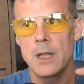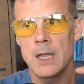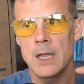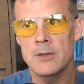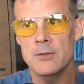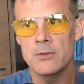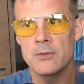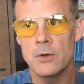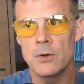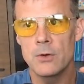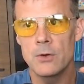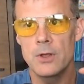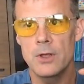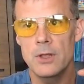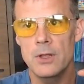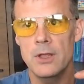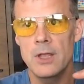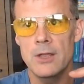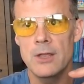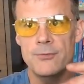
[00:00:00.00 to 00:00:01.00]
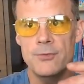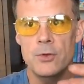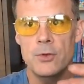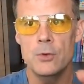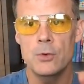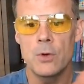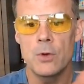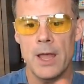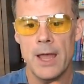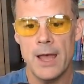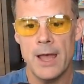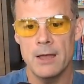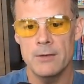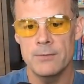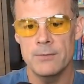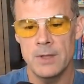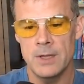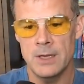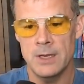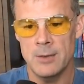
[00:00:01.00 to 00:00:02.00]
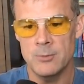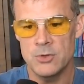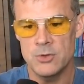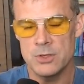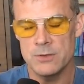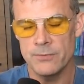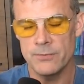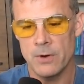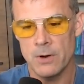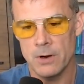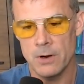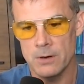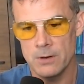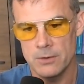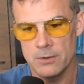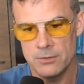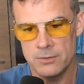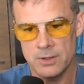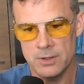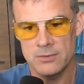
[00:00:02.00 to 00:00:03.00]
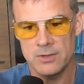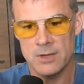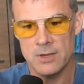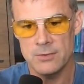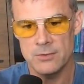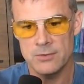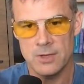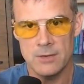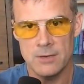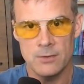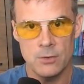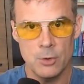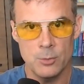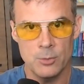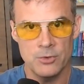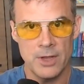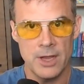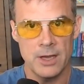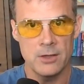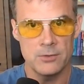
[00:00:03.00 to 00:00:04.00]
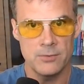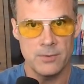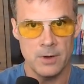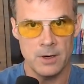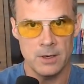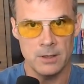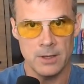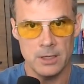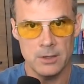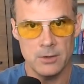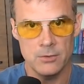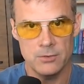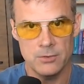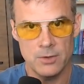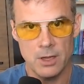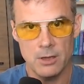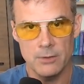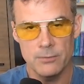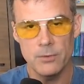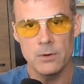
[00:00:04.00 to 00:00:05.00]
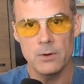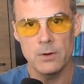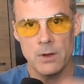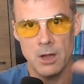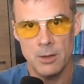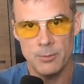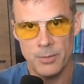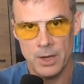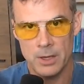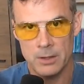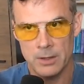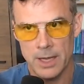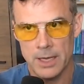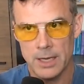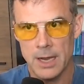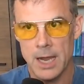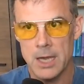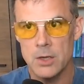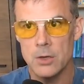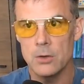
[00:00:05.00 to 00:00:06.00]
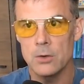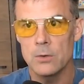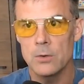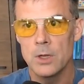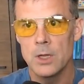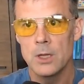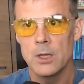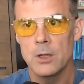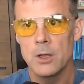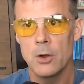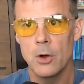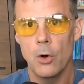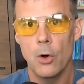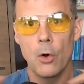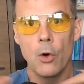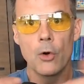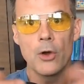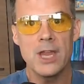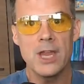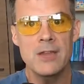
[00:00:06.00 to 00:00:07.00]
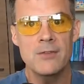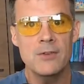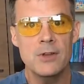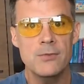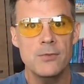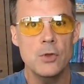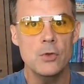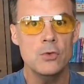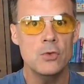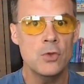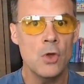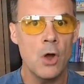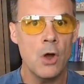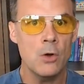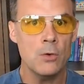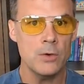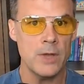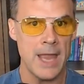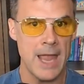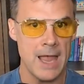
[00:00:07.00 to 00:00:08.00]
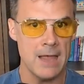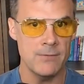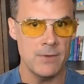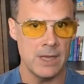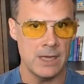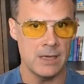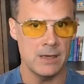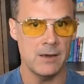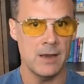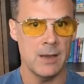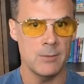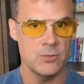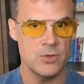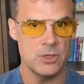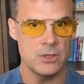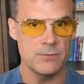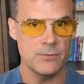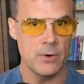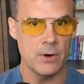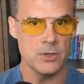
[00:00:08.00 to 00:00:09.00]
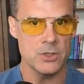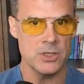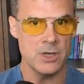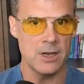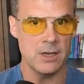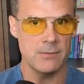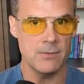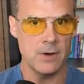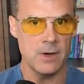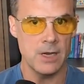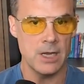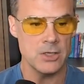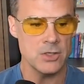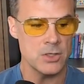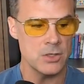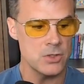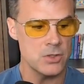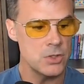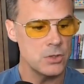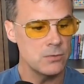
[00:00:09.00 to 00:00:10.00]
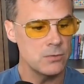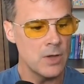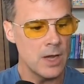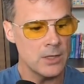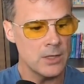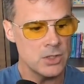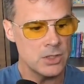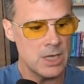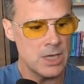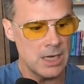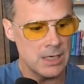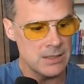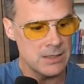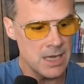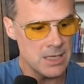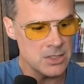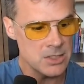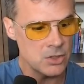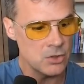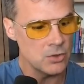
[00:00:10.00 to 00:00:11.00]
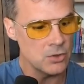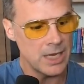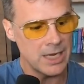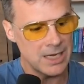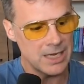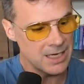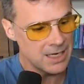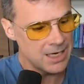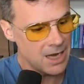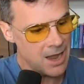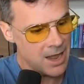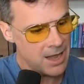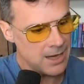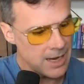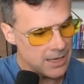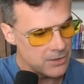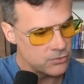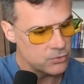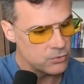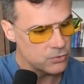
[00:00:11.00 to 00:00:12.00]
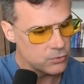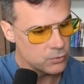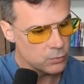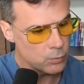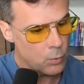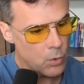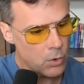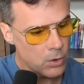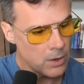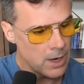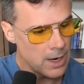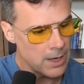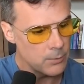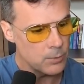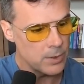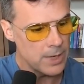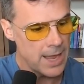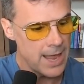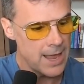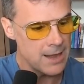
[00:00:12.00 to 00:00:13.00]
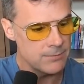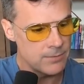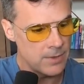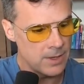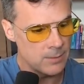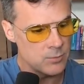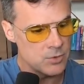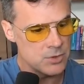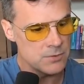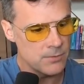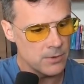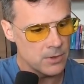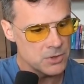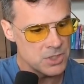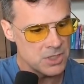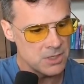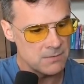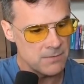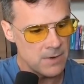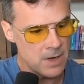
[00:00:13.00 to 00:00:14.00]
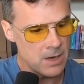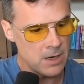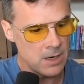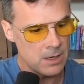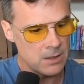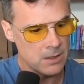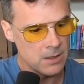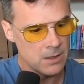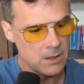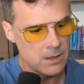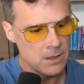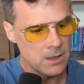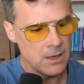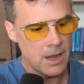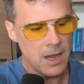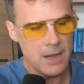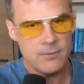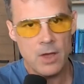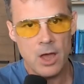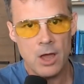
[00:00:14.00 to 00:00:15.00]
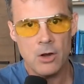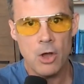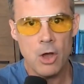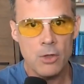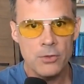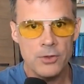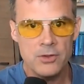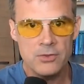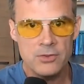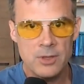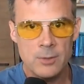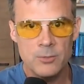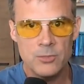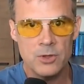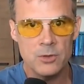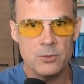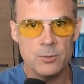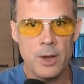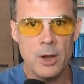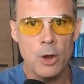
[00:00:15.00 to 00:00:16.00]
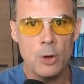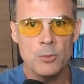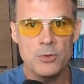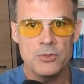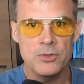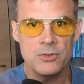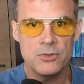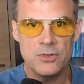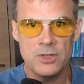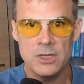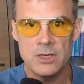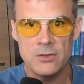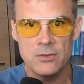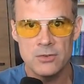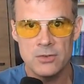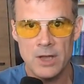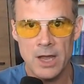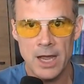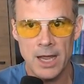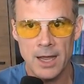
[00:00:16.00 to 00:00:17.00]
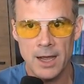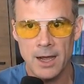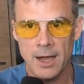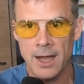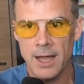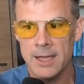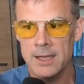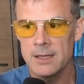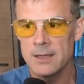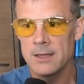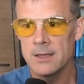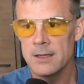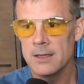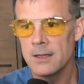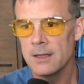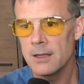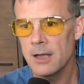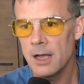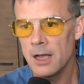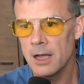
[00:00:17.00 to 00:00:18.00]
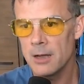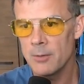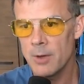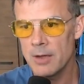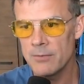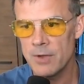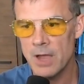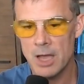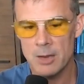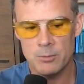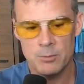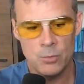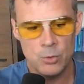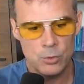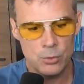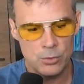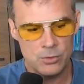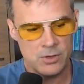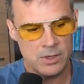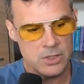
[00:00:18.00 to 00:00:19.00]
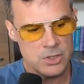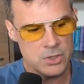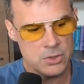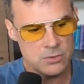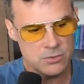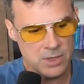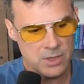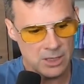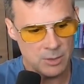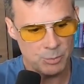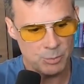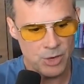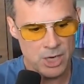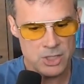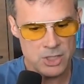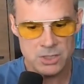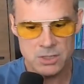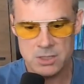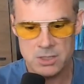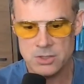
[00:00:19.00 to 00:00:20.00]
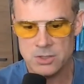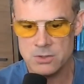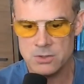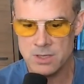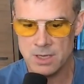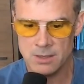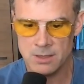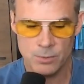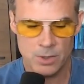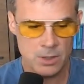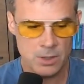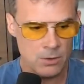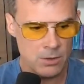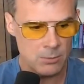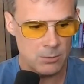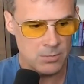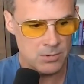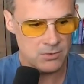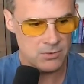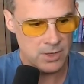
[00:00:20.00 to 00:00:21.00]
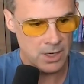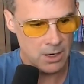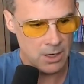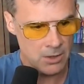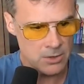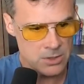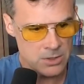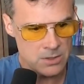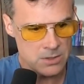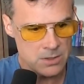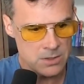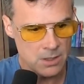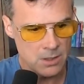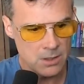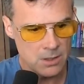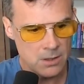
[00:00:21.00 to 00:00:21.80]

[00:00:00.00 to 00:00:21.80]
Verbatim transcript: And mm-hmm. so hmm. if you have an MTHFR 677 homozygous variant like yourself or compound like I do, or even if you don't have any MTHFR genetic variations, you've done genetic testing, you're like, God, I swore I would have the MTHFR gene variant. Mm-hmm. I've got all these symptoms. My homocysteine is sky high. Uh, I've got mood issues. I've got depression issues. I had recurrent miscarriages.